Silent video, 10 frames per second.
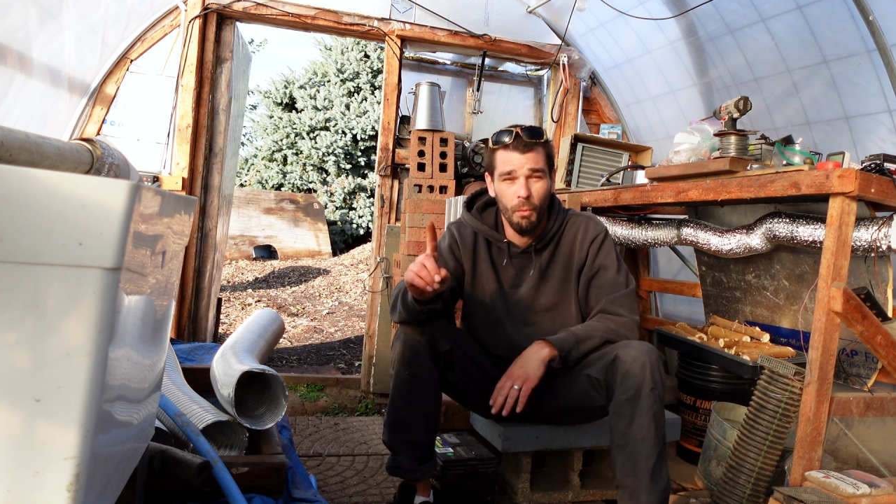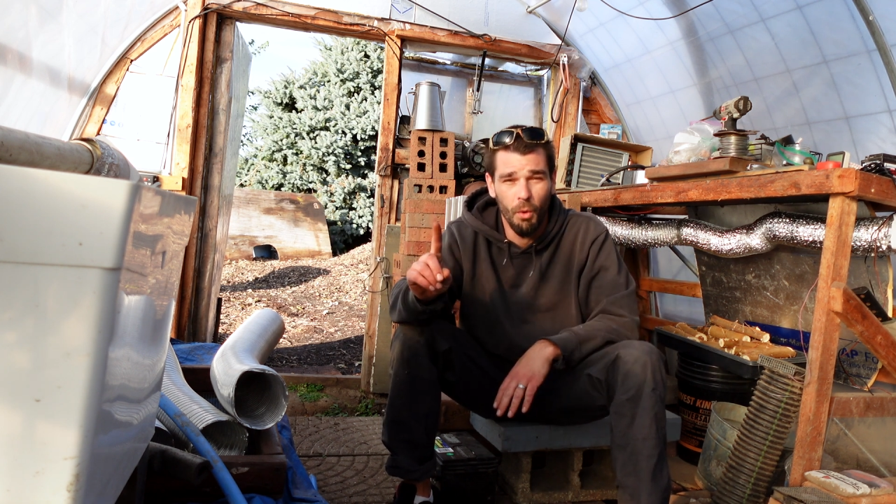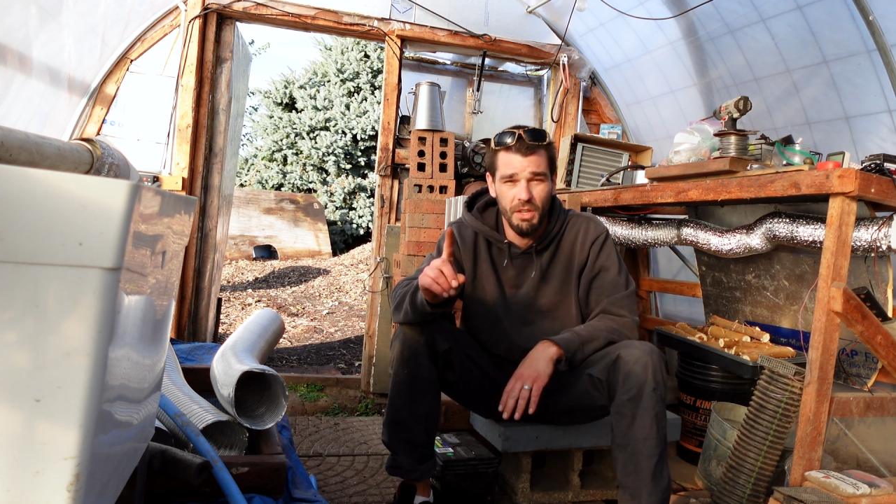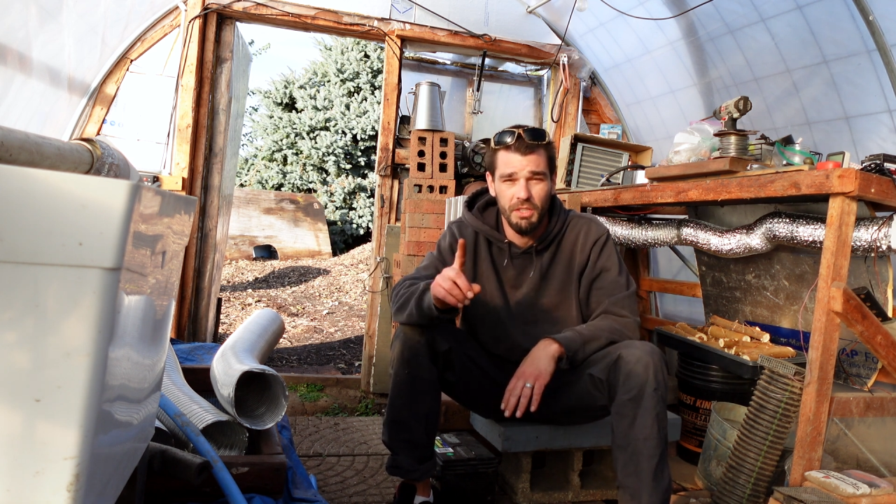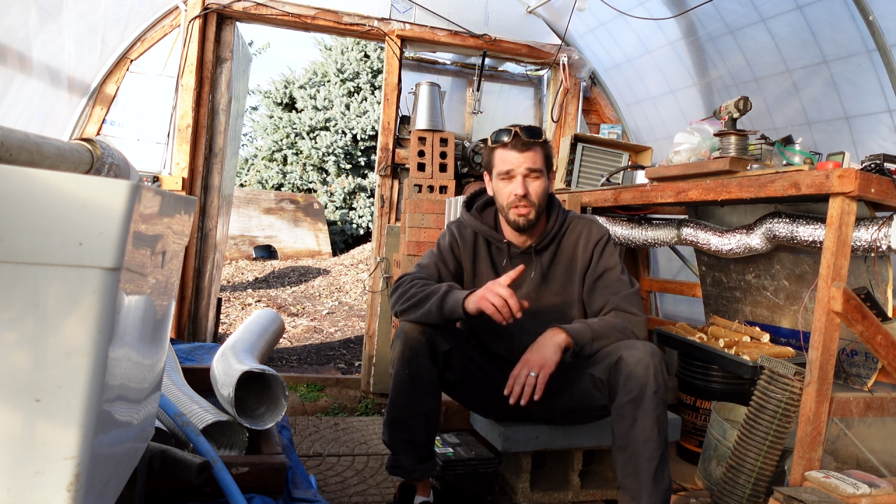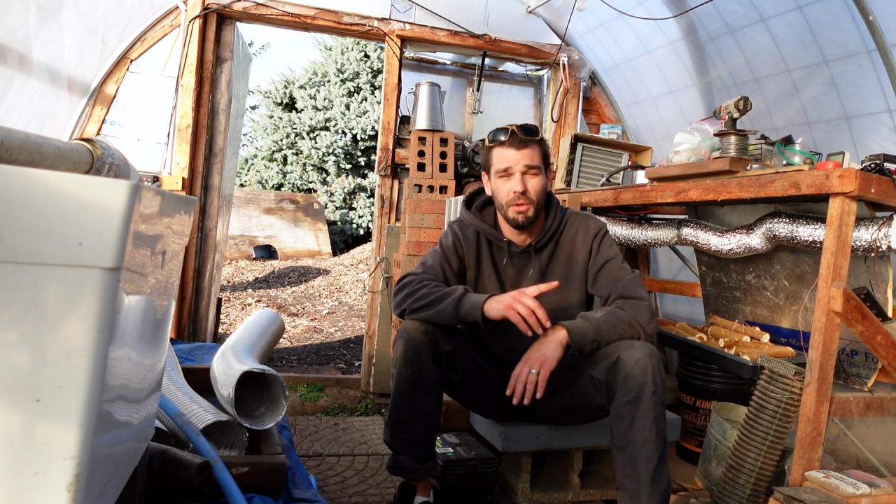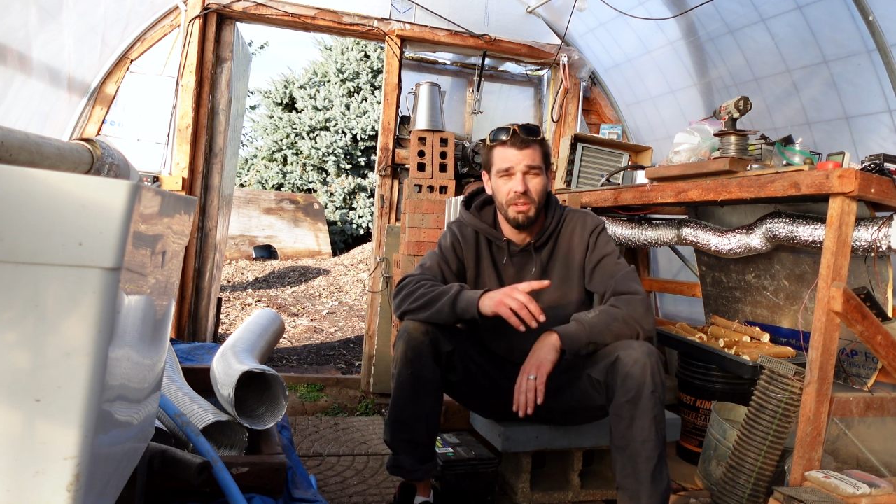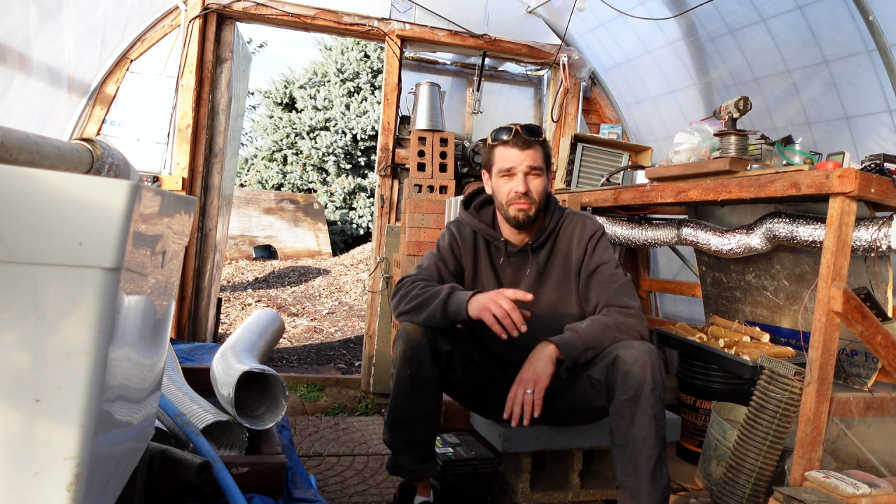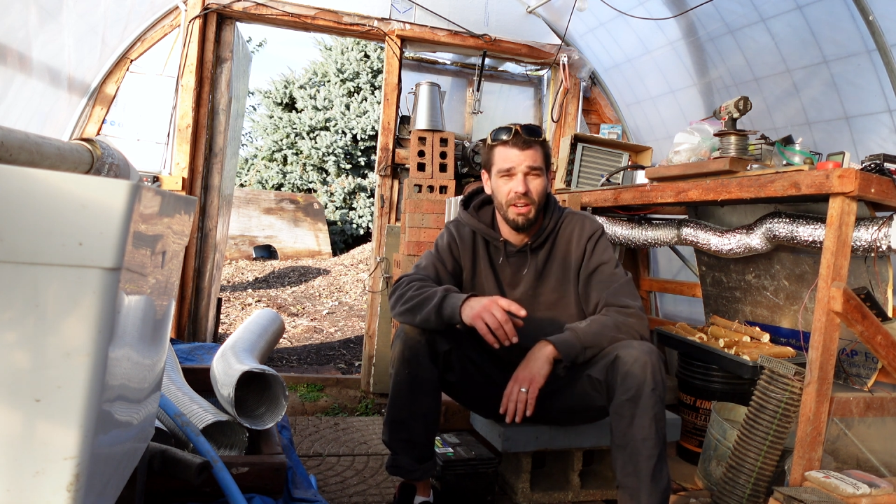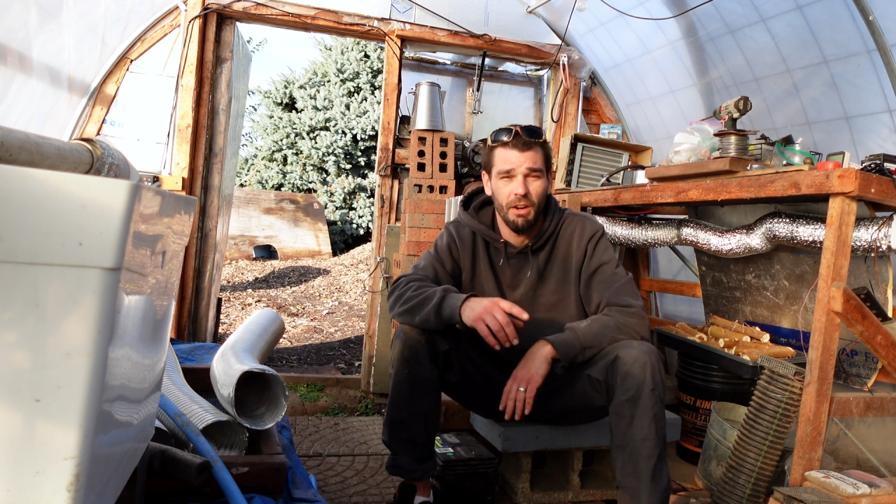one
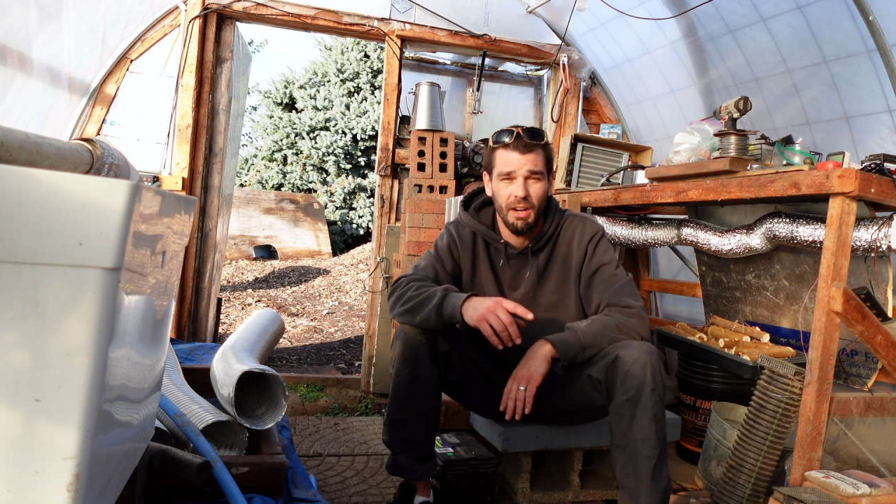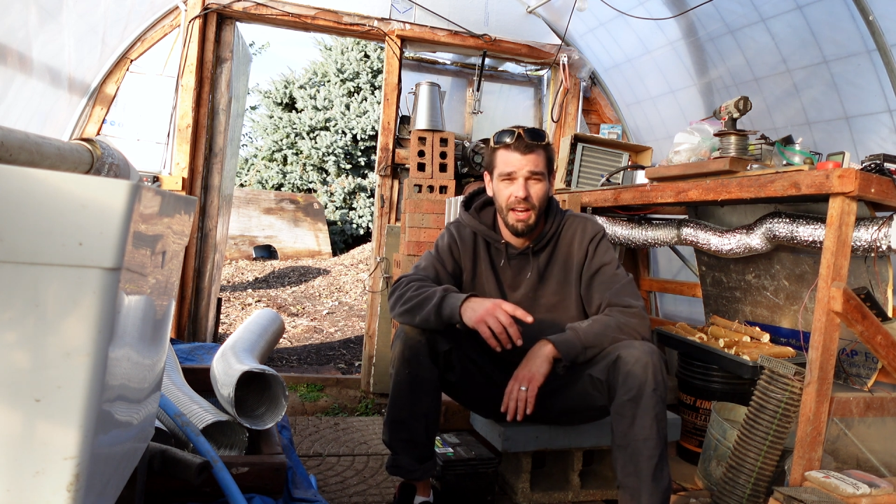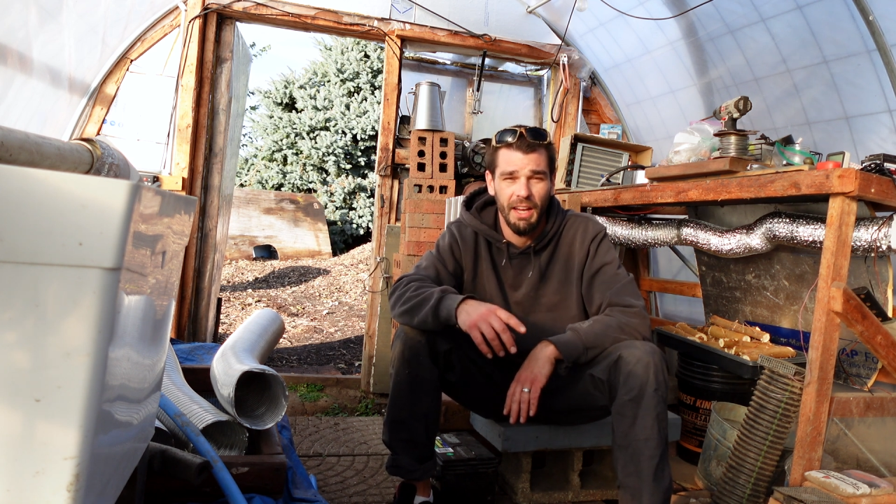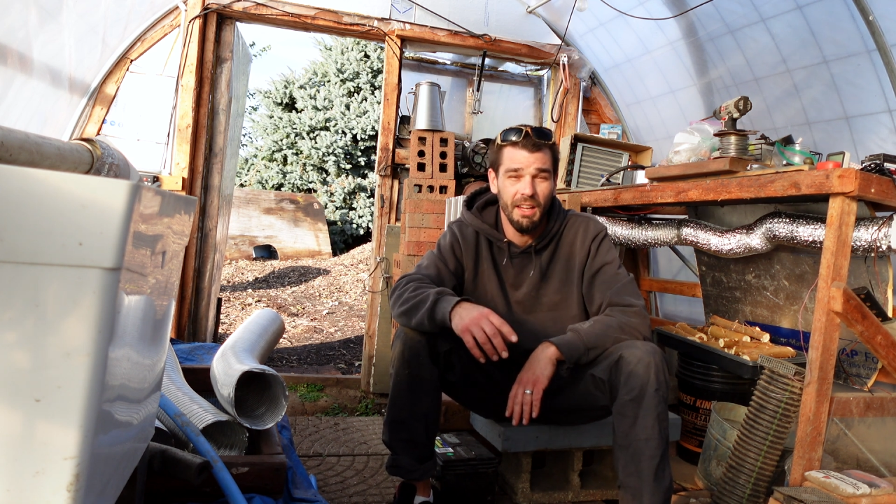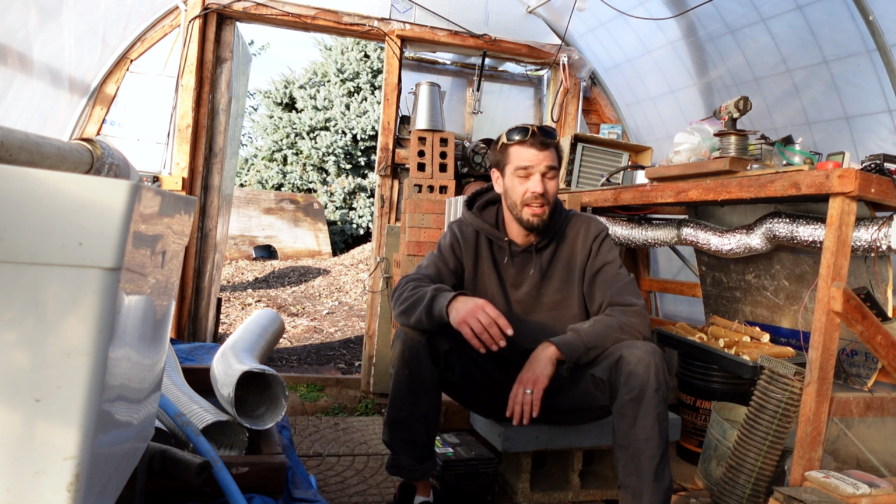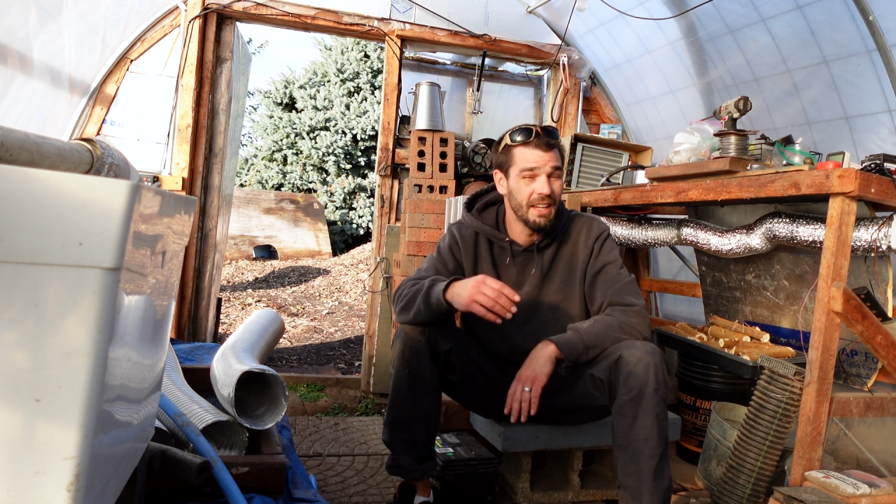degree Fahrenheit.